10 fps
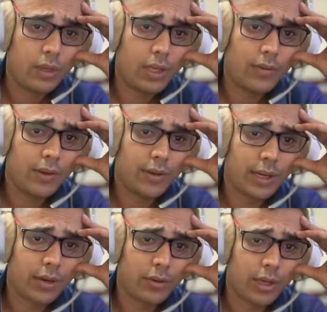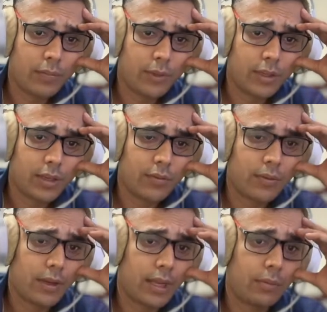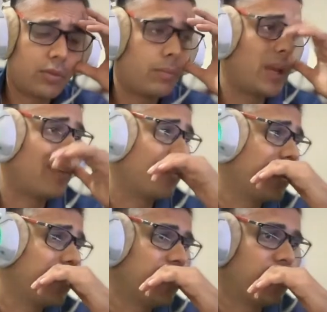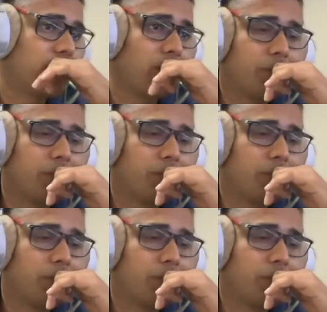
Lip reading: If we try to capture, then we will capture back with the bishop.